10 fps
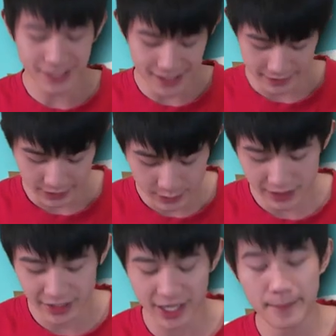be
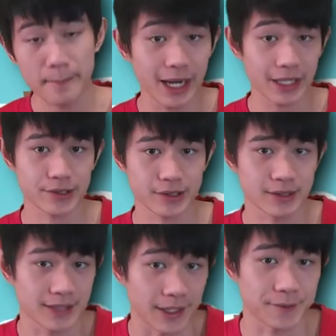using a Miner
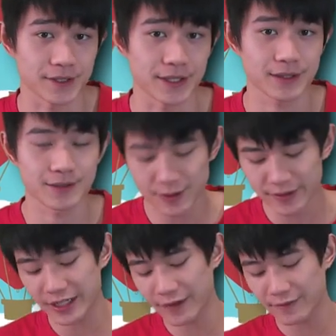cycle deck. So
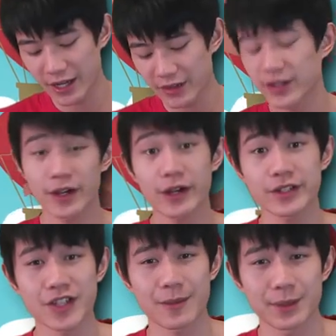starting off, the
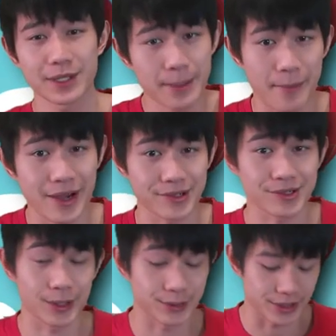archetype is a Miner
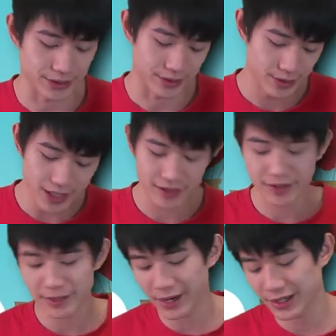cycle deck. You're
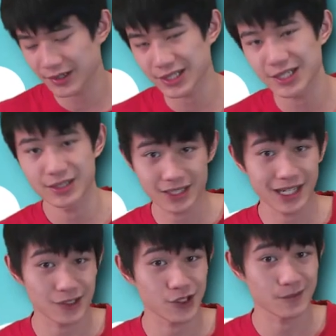cycling the Miners to
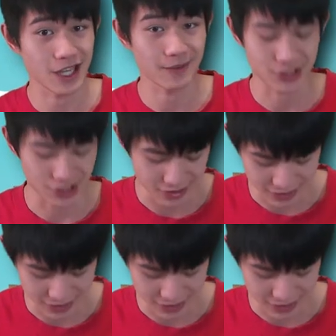get chip damage